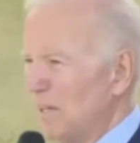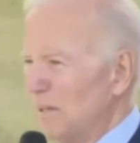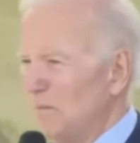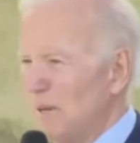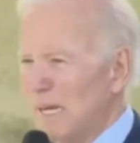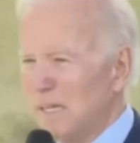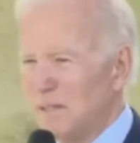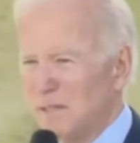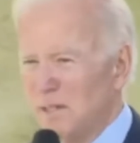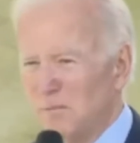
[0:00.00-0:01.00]
in the back,
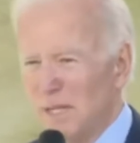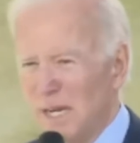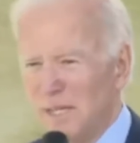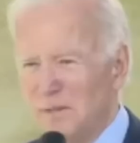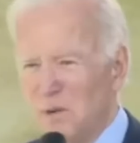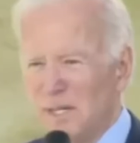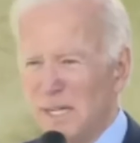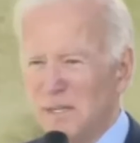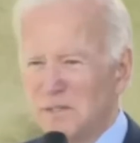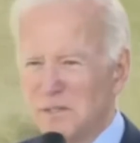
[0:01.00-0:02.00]
you know, behind the
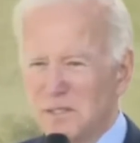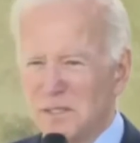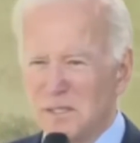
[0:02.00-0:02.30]
White House.